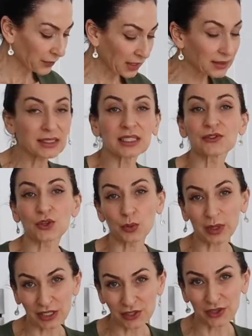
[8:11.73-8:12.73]
This is from
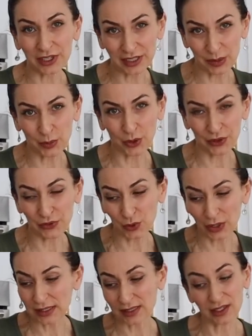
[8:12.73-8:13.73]
Restaurant Depot, if you're
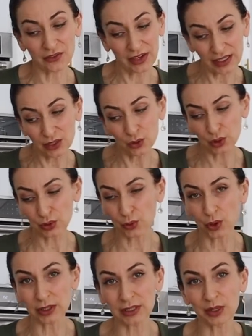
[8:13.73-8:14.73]
asking. Very good
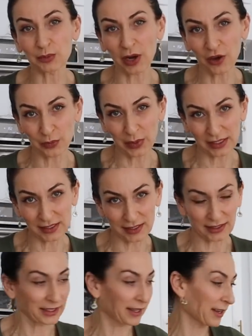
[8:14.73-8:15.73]
quality puff
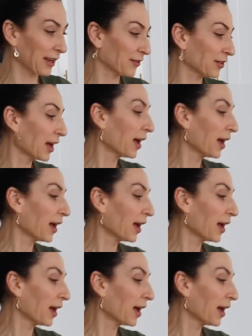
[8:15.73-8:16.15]
pastry they have.